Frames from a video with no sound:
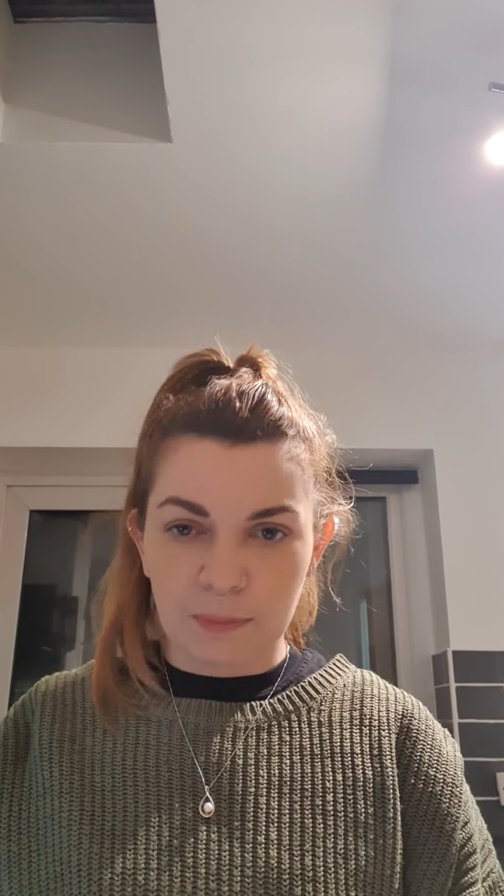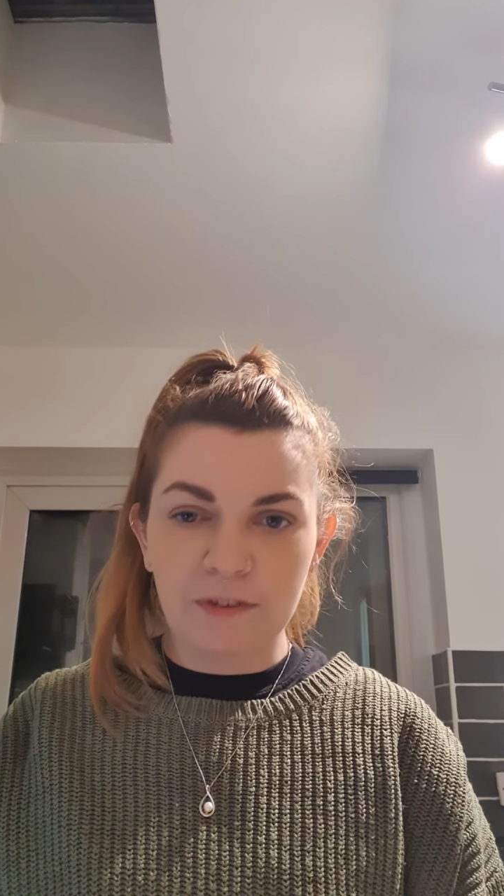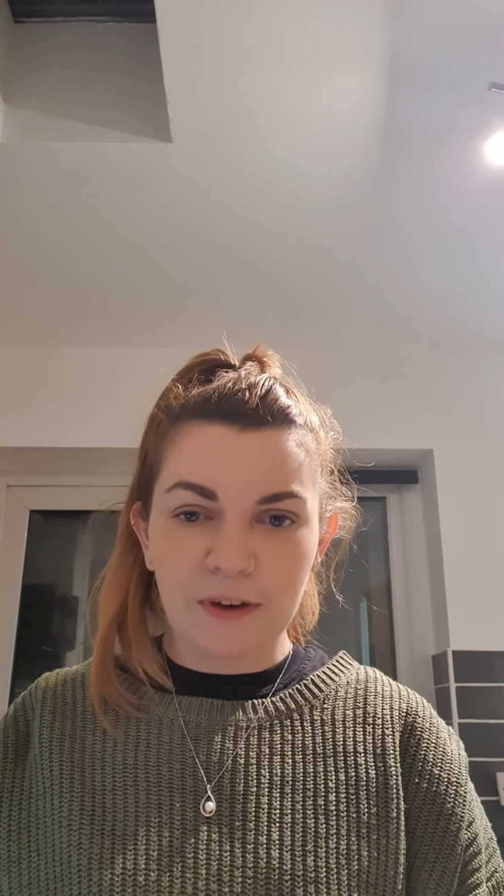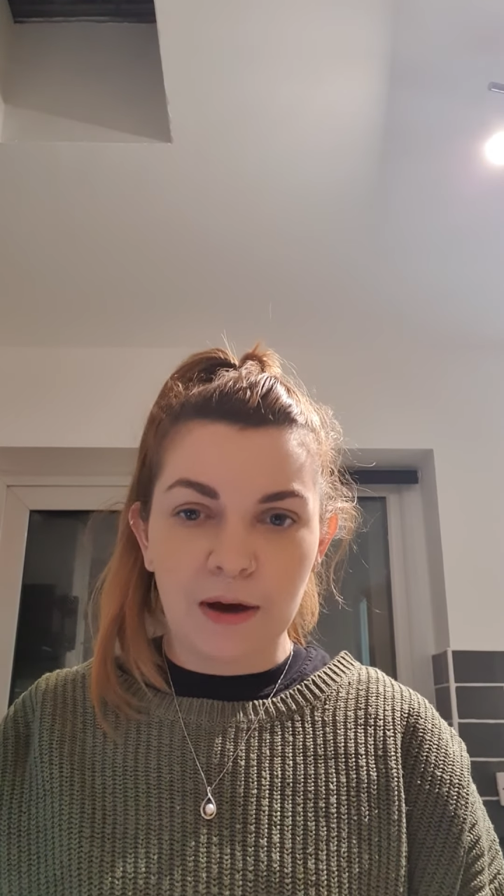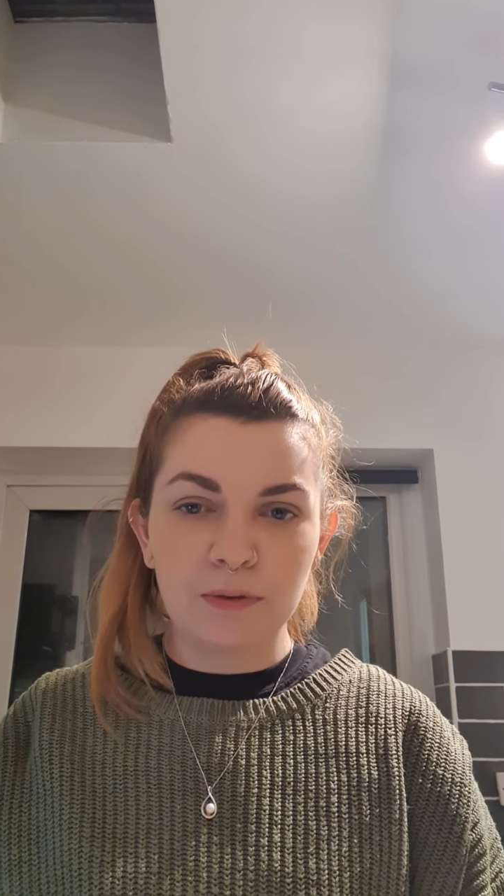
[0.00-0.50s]
be
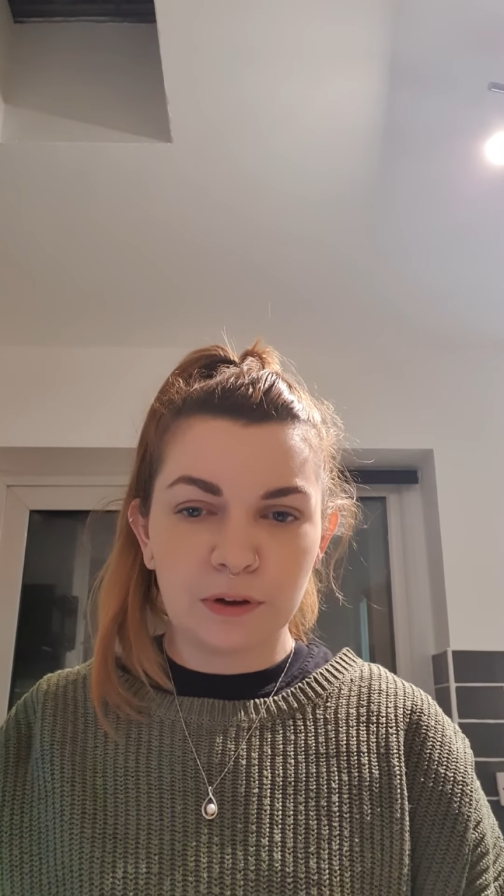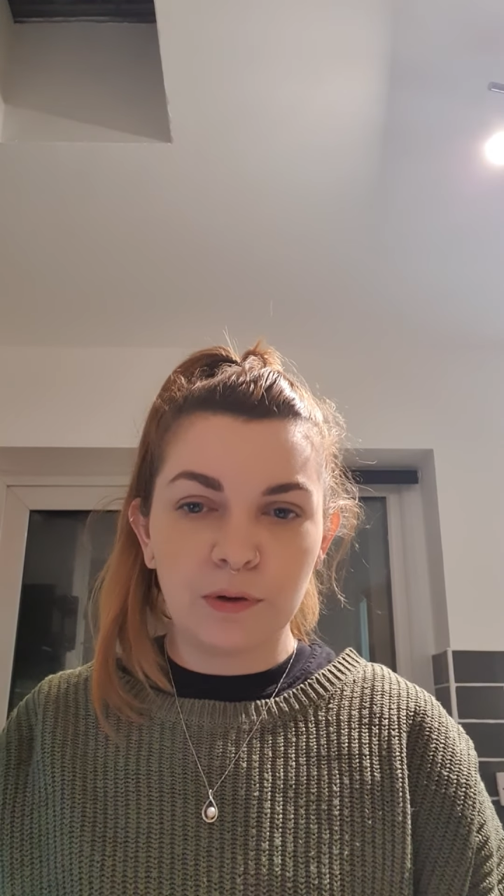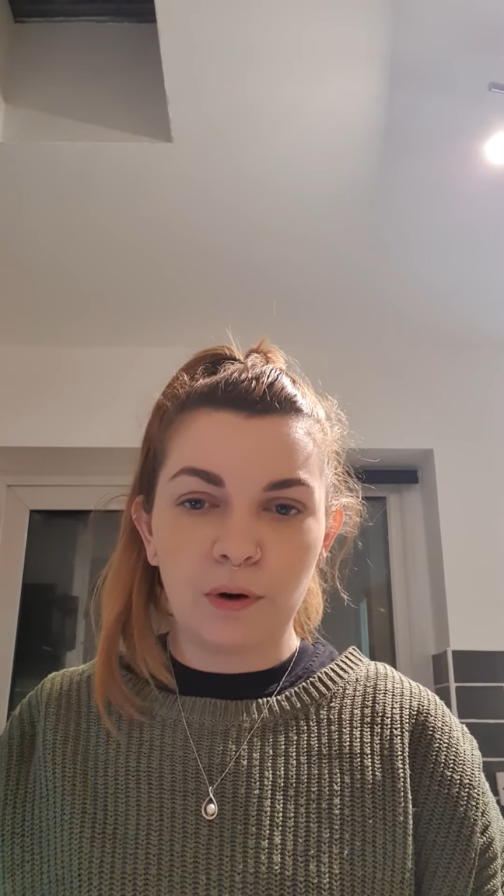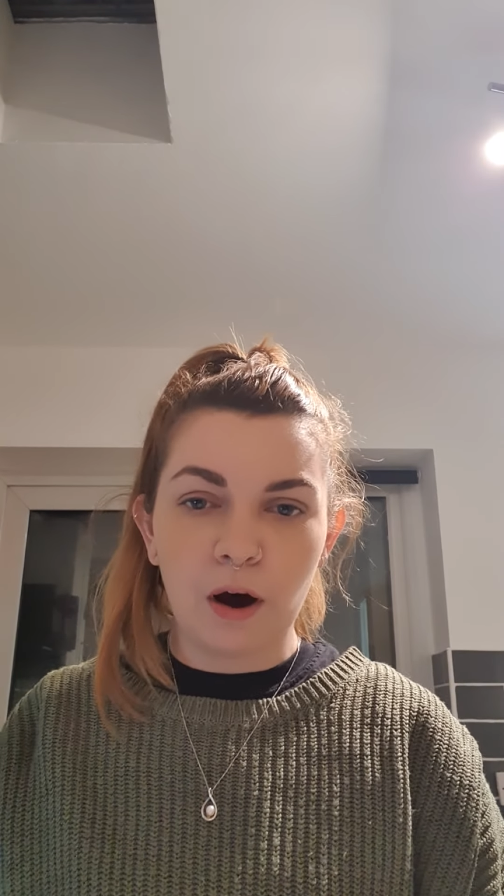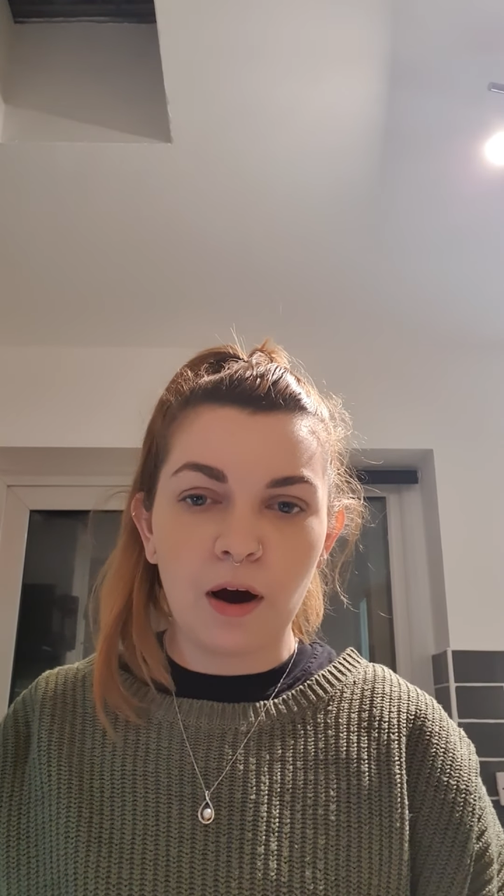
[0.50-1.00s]
found in
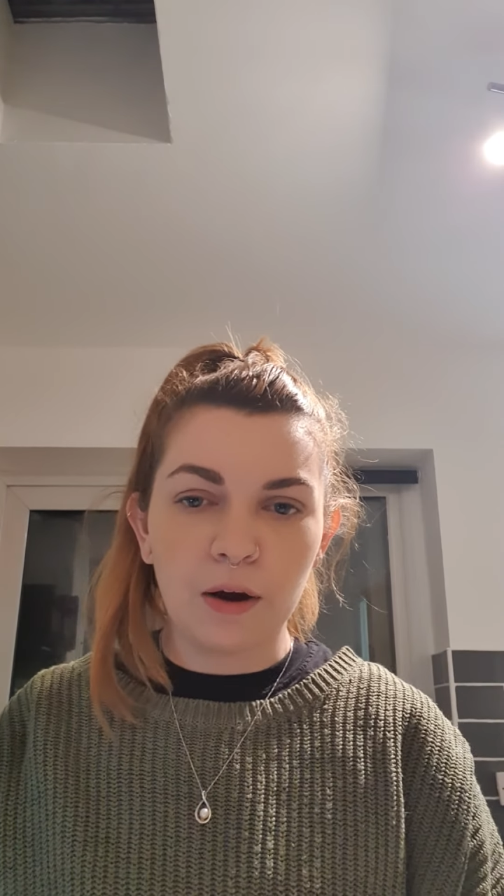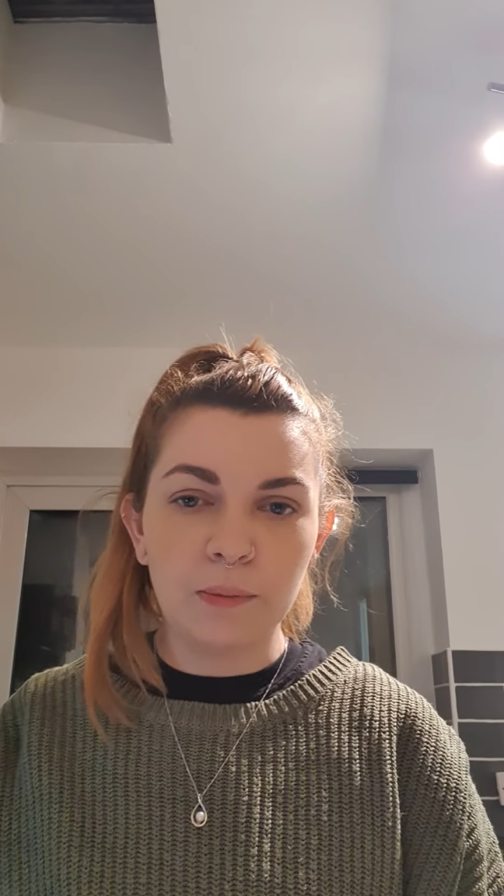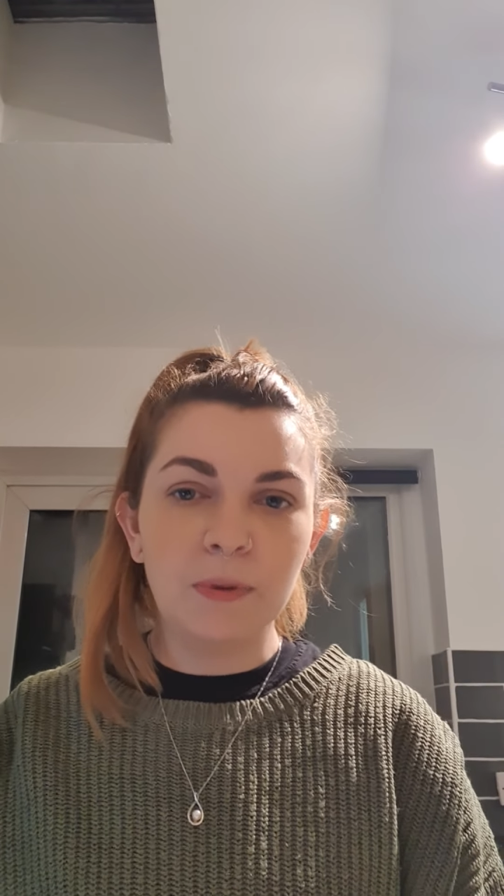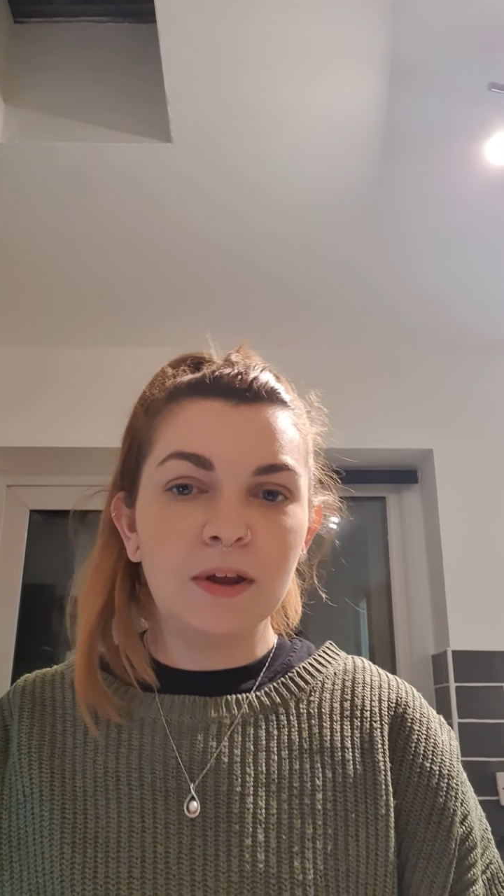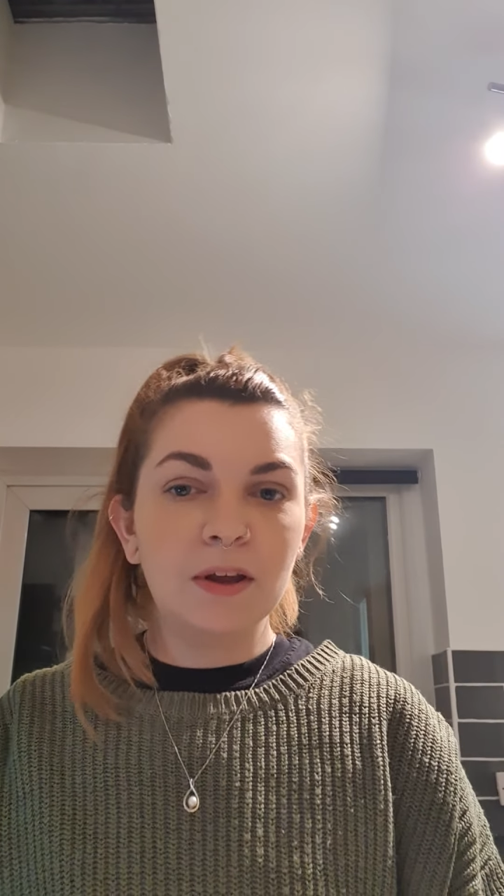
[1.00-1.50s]
your home.